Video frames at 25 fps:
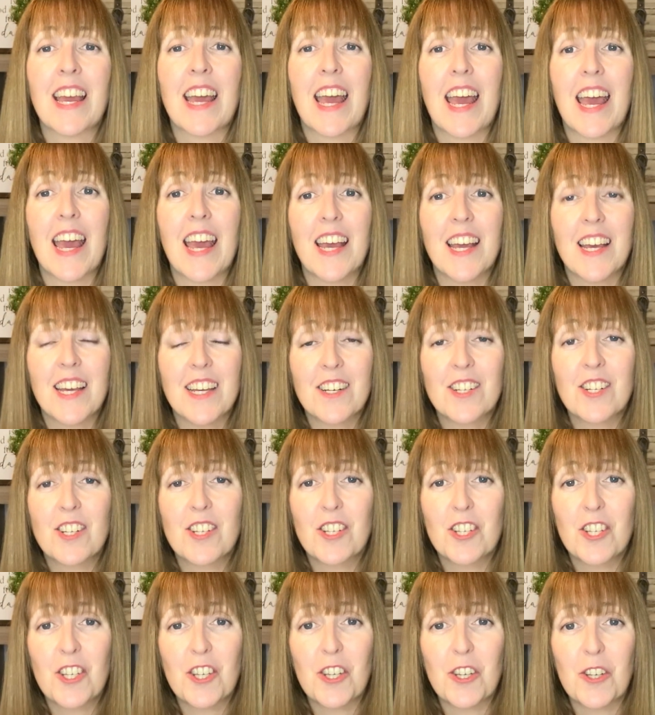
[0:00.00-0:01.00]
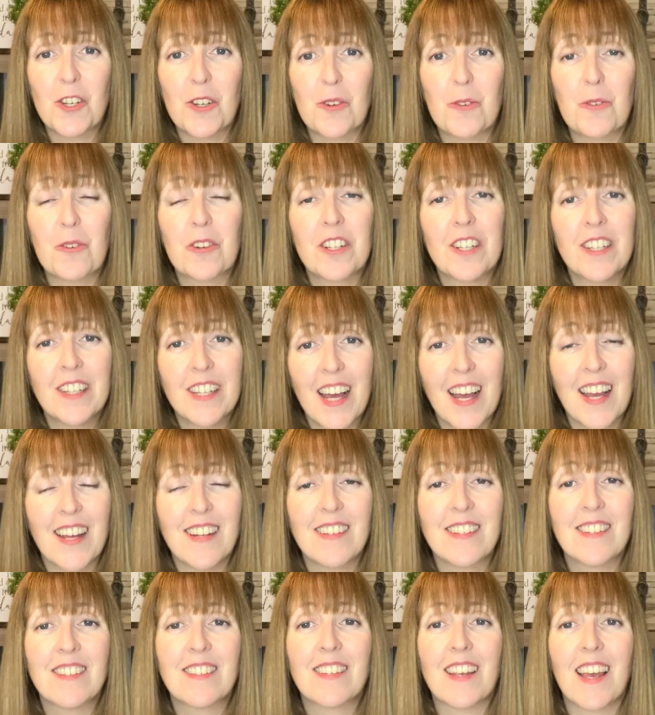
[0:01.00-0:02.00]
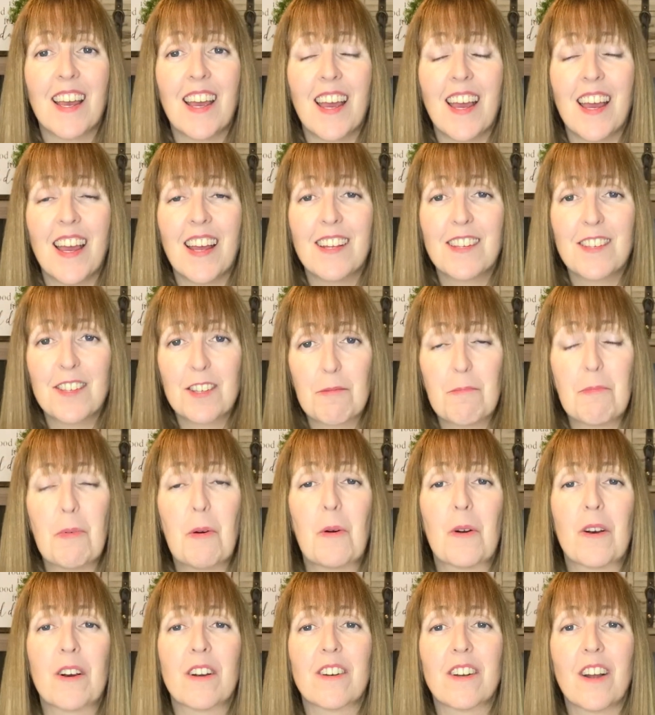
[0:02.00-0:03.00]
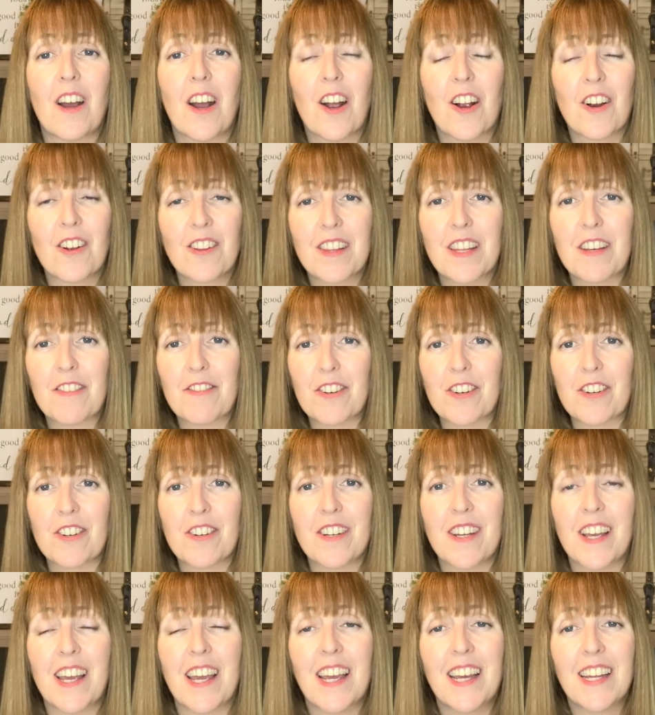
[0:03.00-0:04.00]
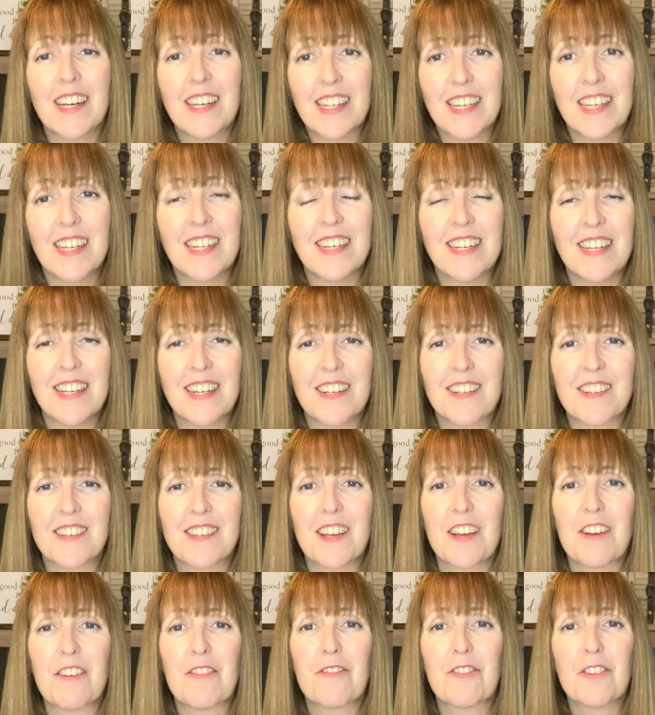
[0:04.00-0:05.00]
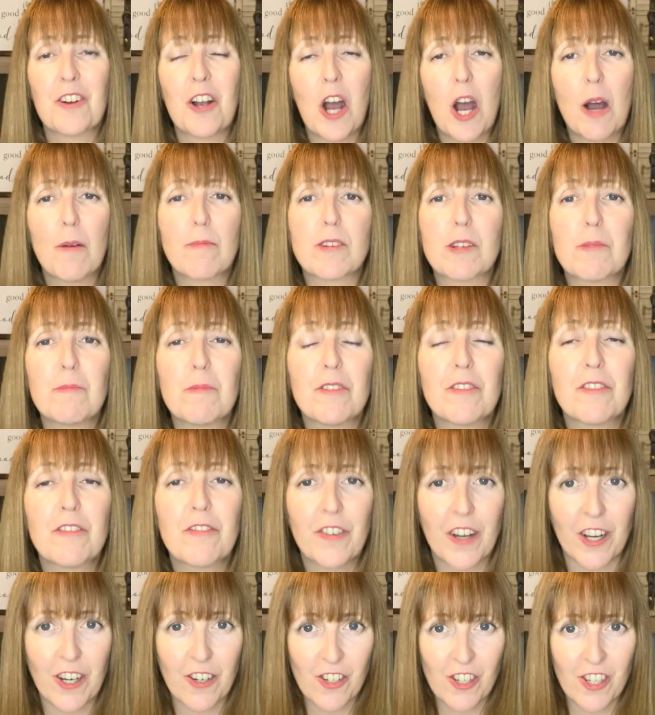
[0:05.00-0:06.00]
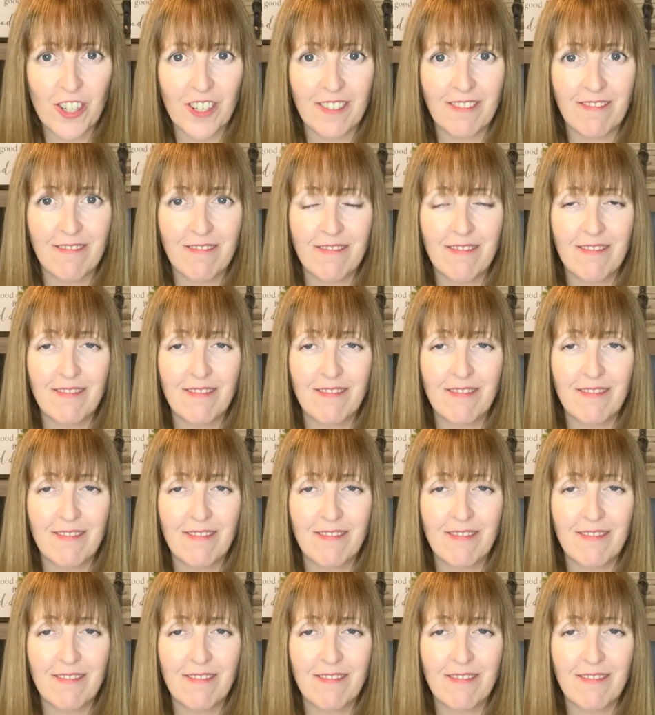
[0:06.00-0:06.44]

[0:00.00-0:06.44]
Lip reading: and to cleanse and support our liver and kidneys for optimal function.